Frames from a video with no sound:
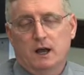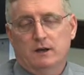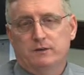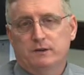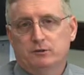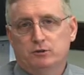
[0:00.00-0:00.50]

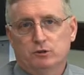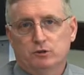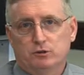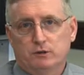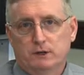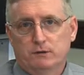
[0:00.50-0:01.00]
This
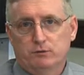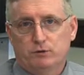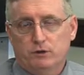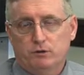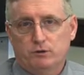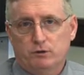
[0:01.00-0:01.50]
just gives
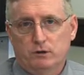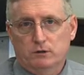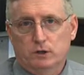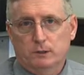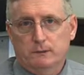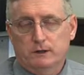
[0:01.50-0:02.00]
us a
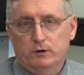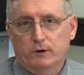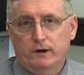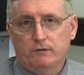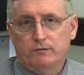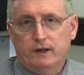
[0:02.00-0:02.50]
little bit of
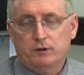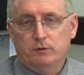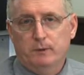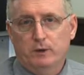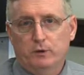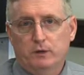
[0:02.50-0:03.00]
greater
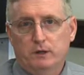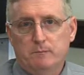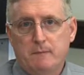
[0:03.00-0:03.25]
flexibility,